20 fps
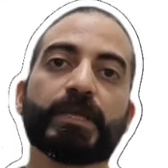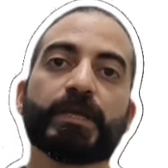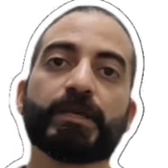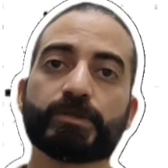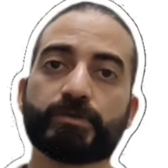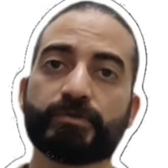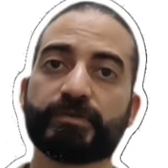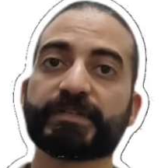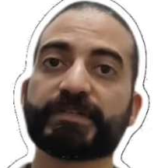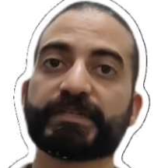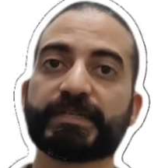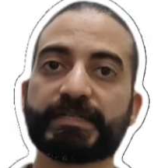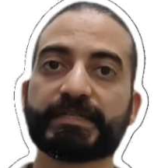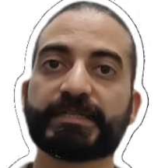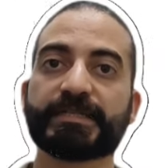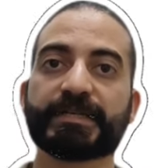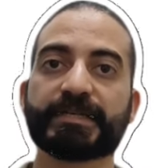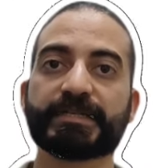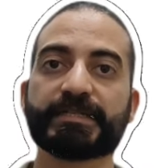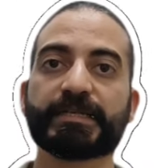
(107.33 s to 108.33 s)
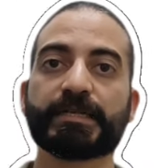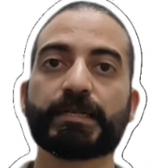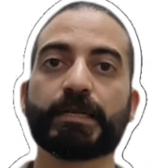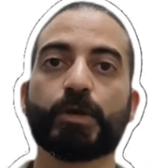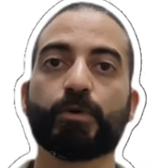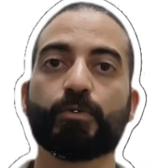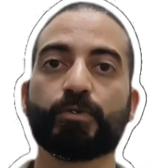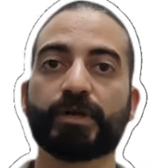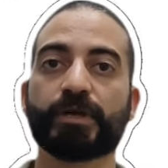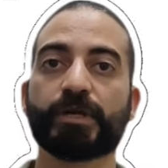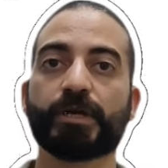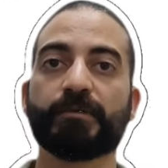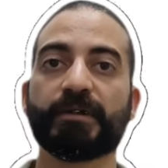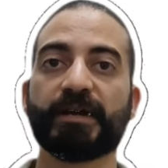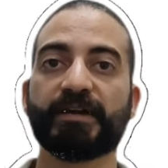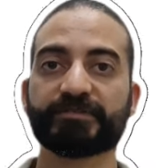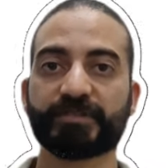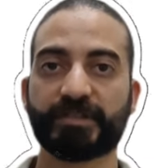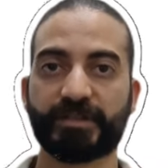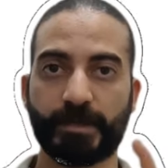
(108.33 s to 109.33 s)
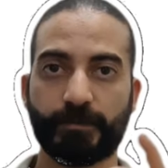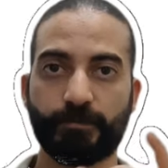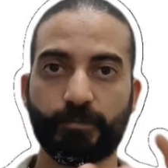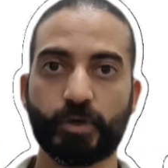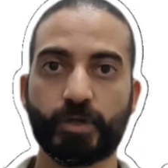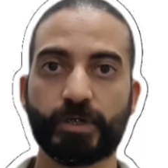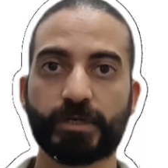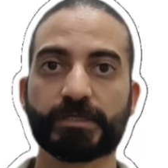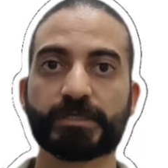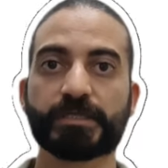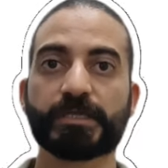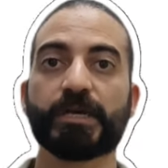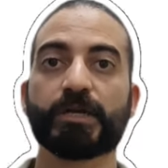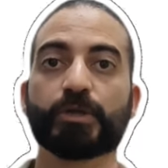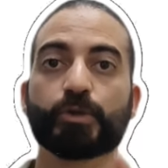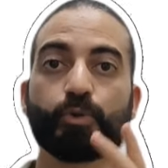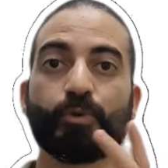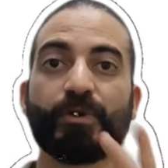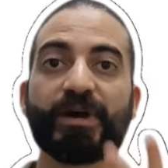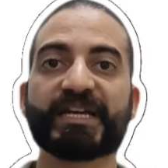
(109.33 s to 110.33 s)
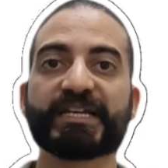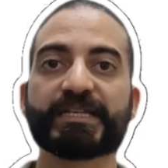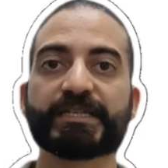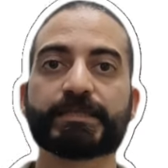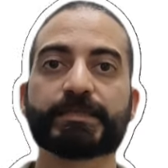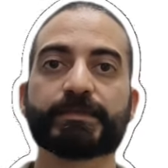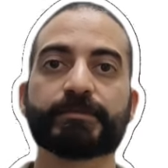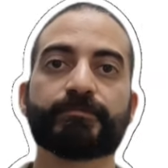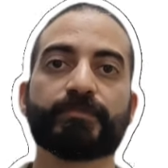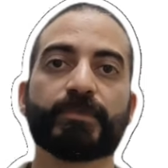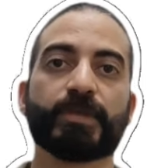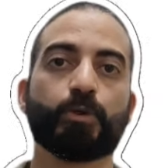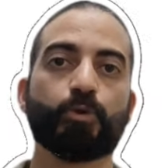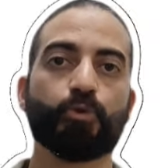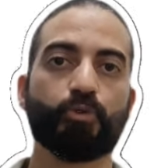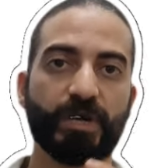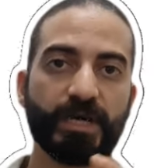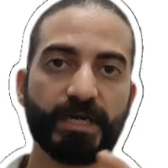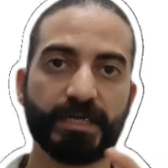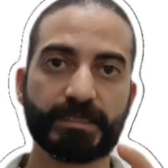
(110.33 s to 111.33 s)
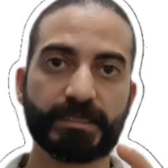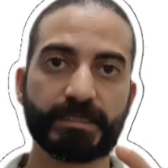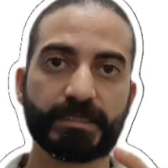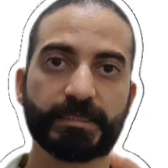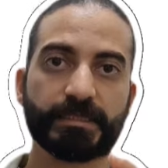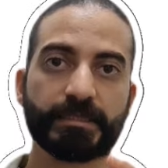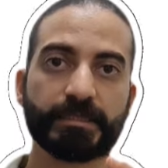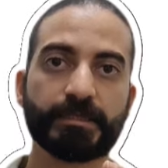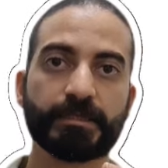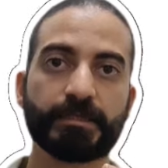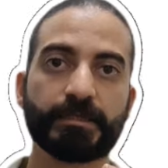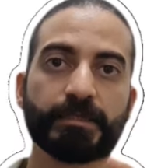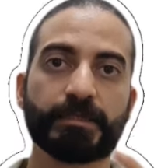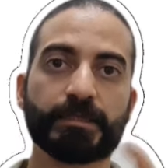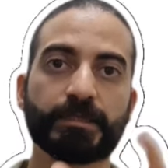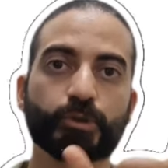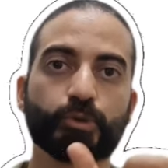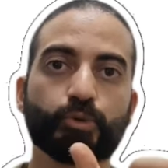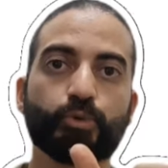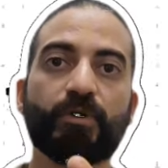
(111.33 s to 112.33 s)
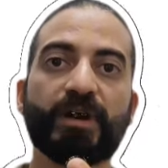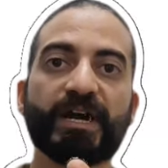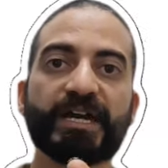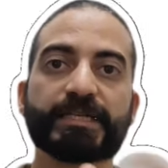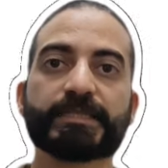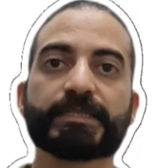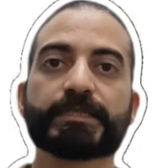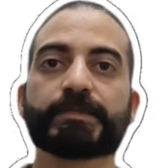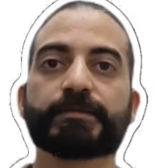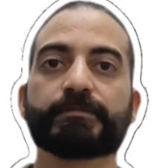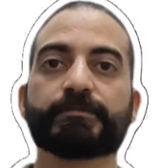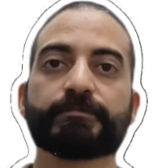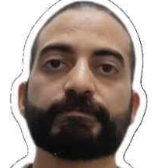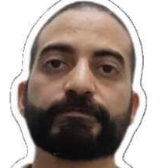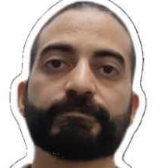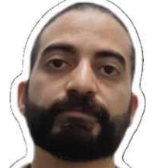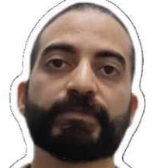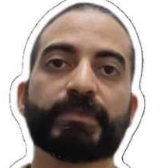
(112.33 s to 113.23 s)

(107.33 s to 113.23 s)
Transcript: For this reason, we come after the point twice. Once, twice.